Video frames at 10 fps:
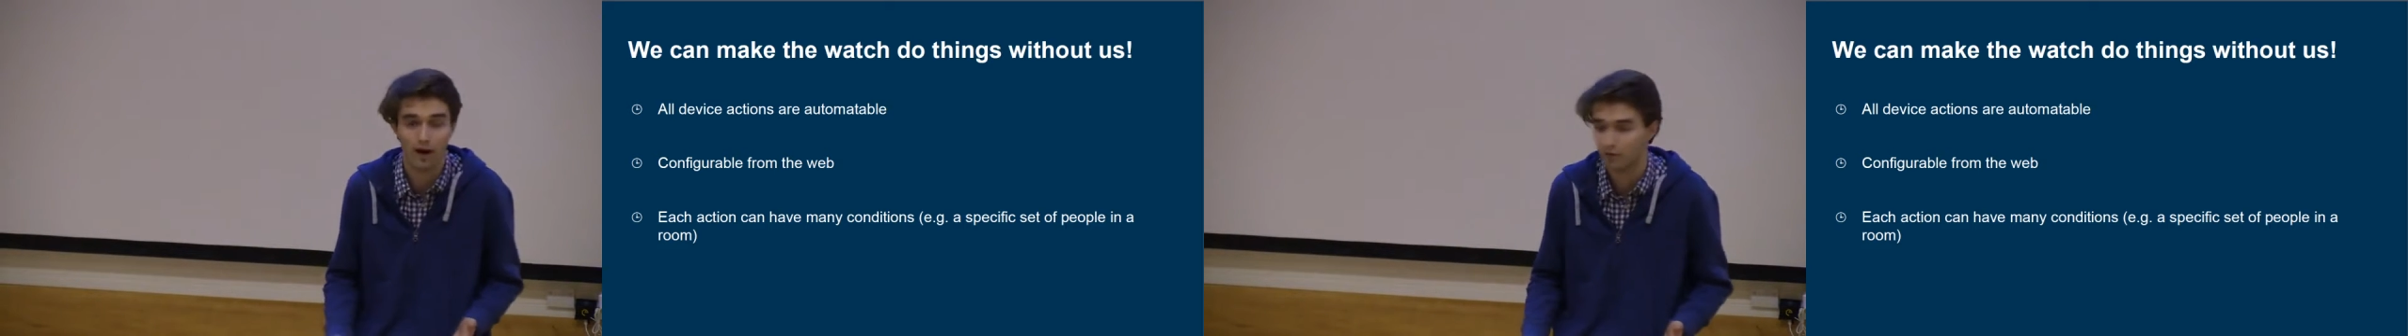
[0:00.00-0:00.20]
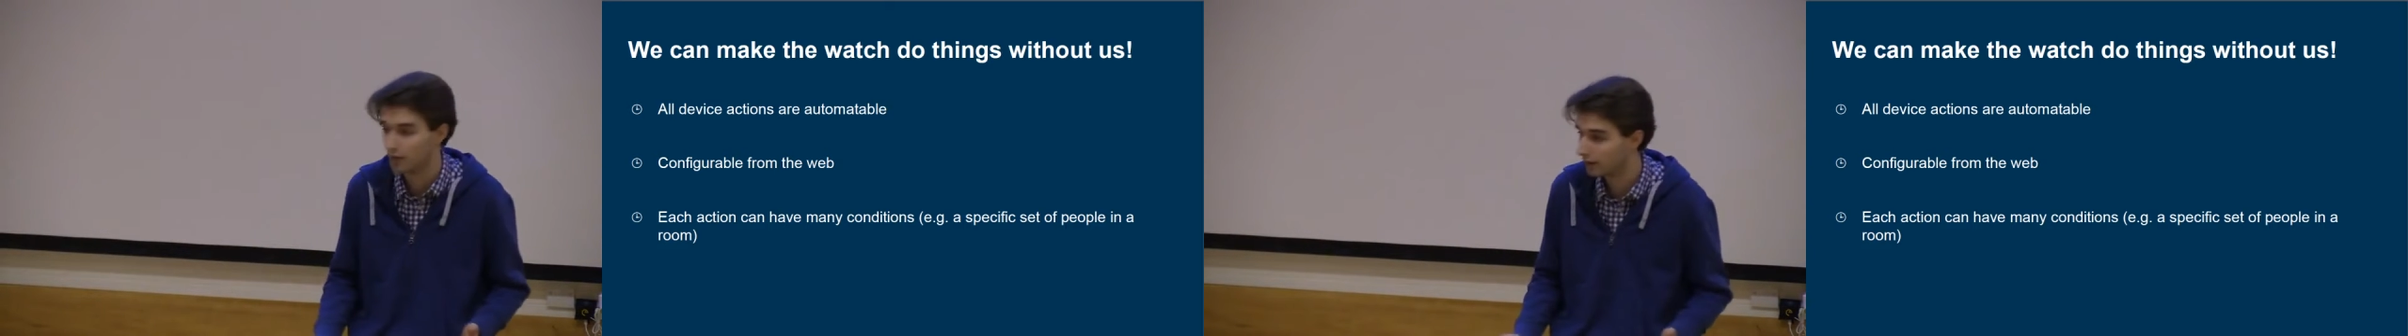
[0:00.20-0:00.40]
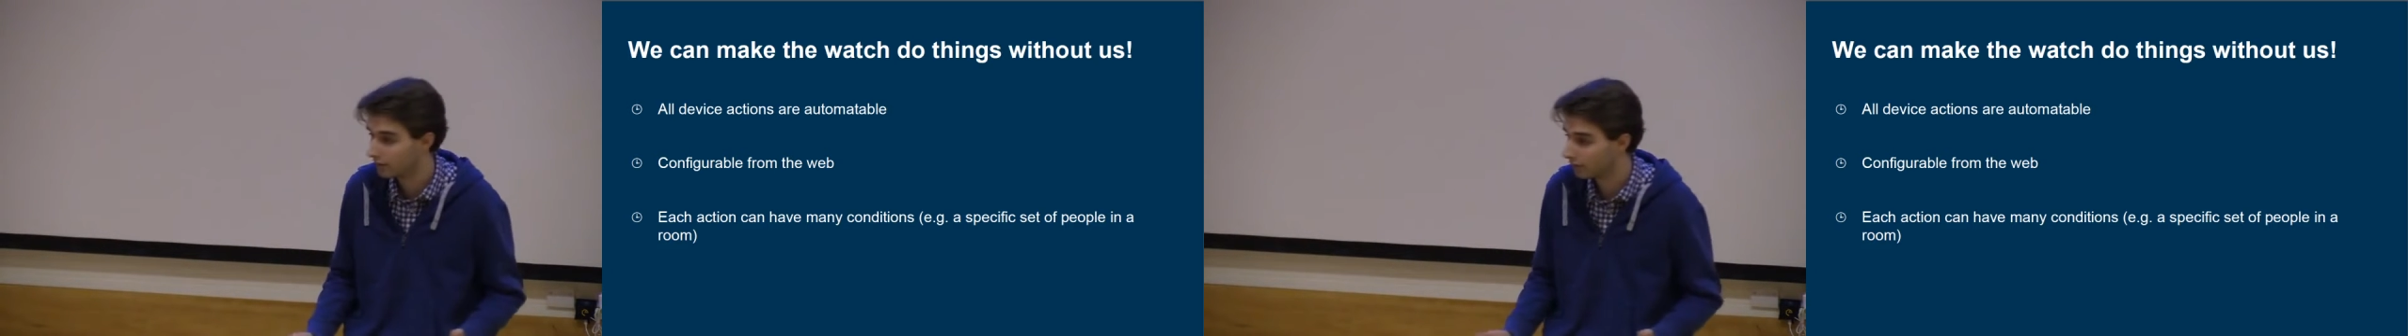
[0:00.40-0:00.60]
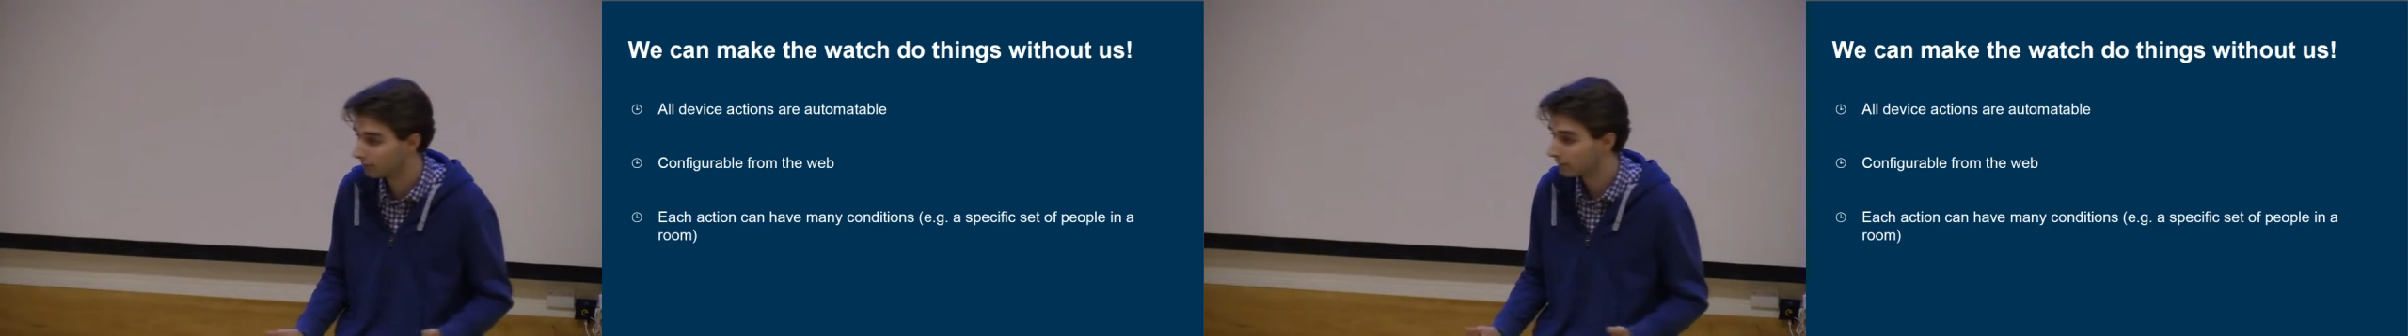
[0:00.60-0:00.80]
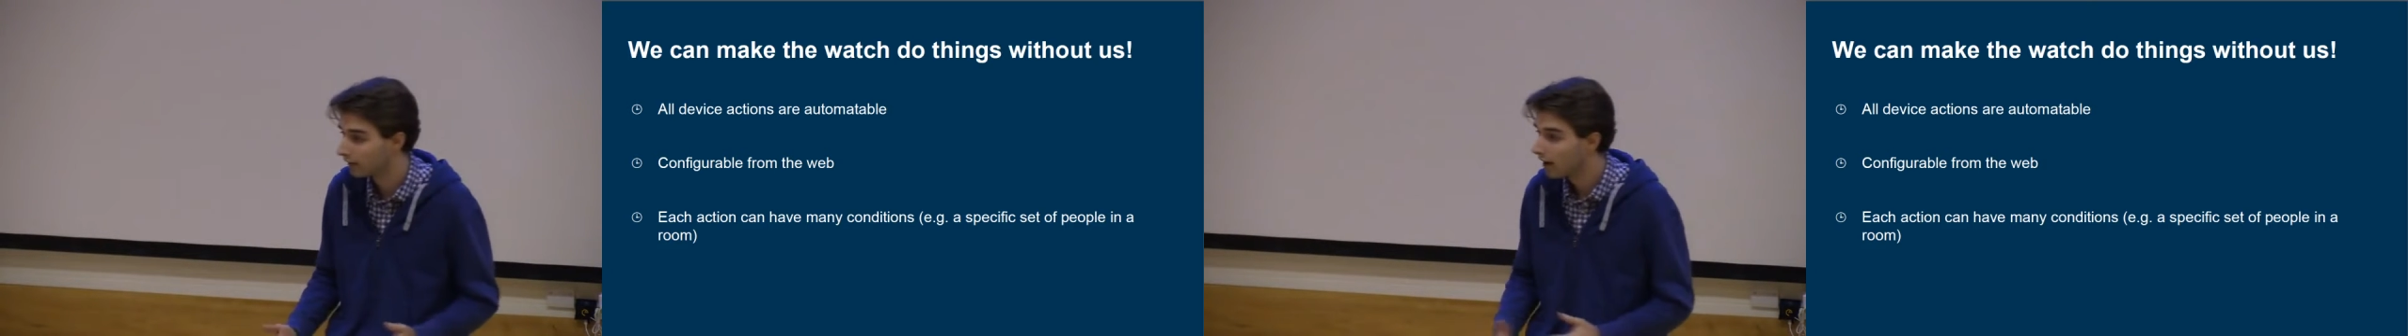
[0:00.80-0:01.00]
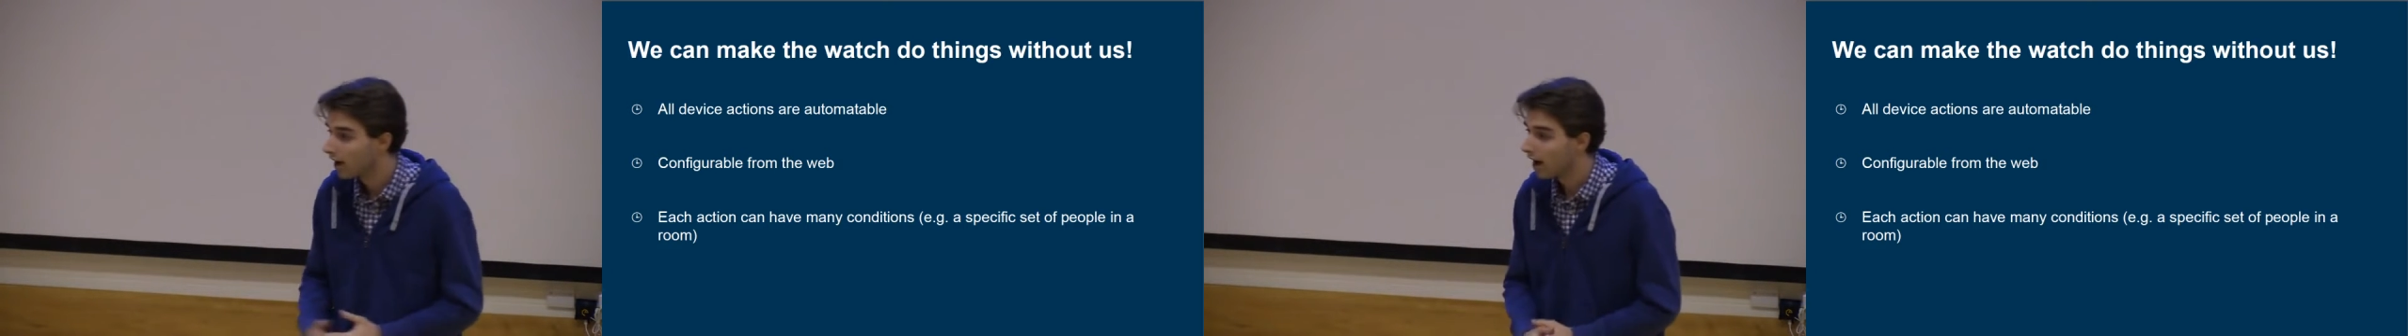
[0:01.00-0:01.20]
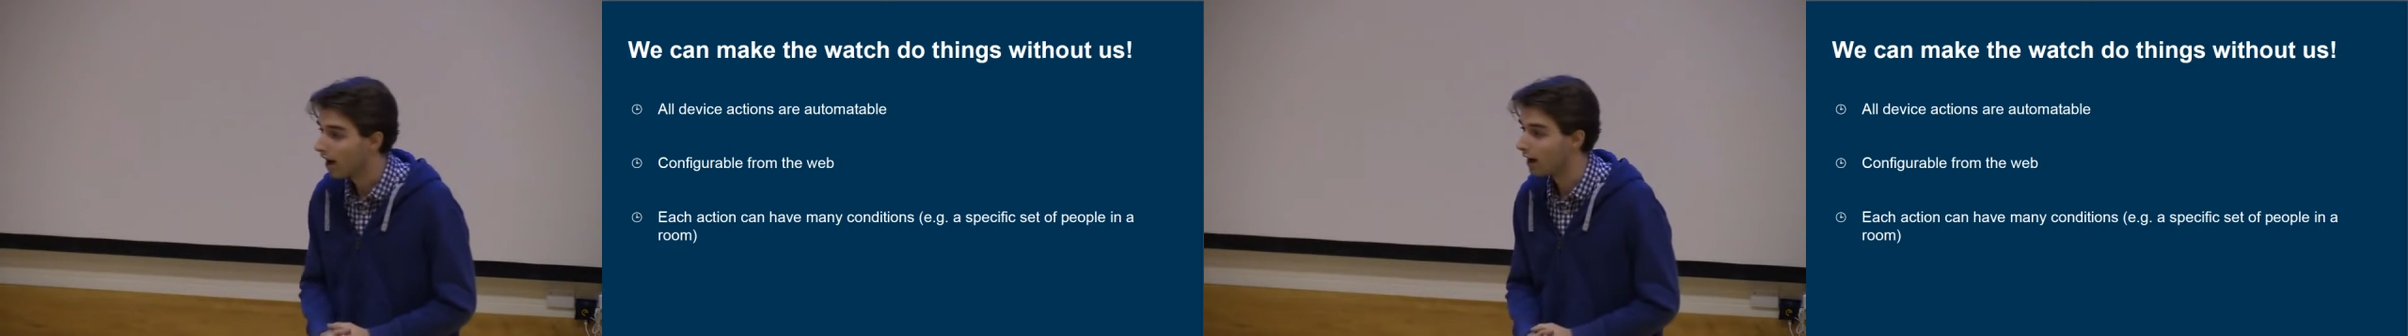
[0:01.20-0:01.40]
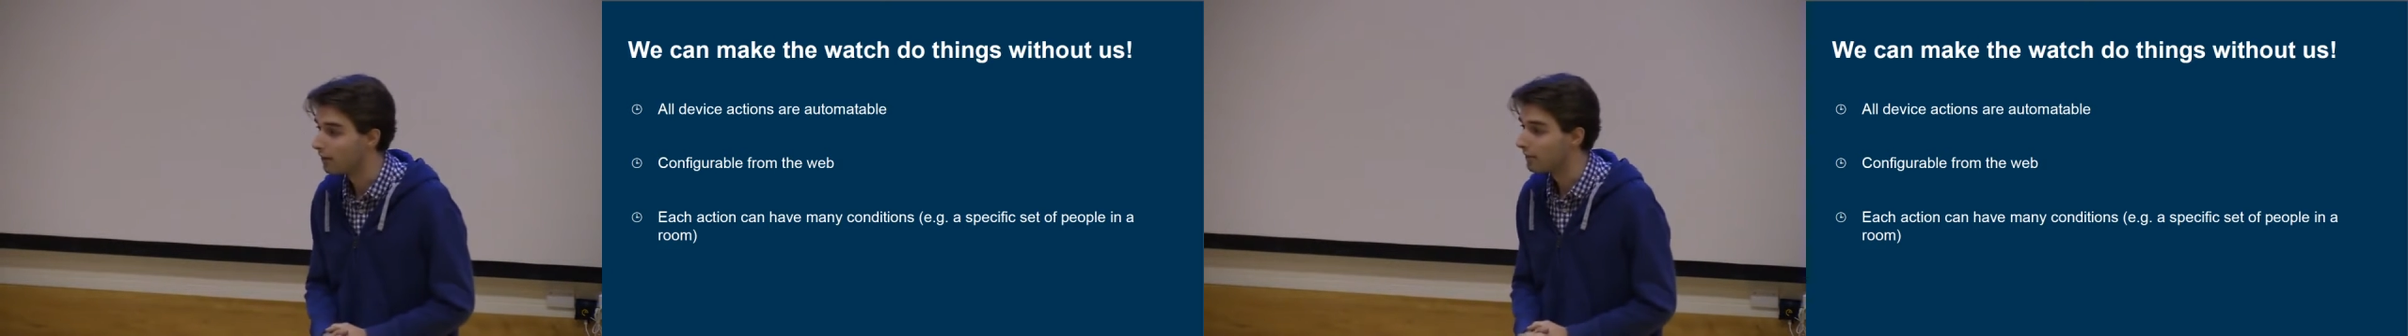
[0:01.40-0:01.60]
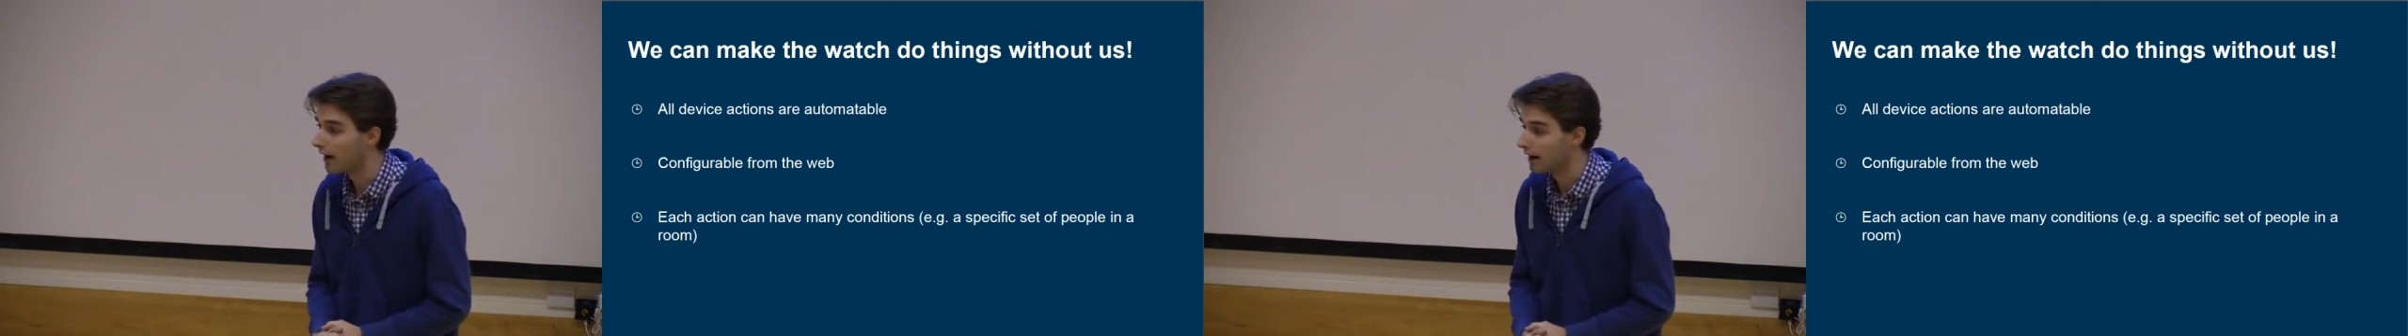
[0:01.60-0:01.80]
have the lights on? Um,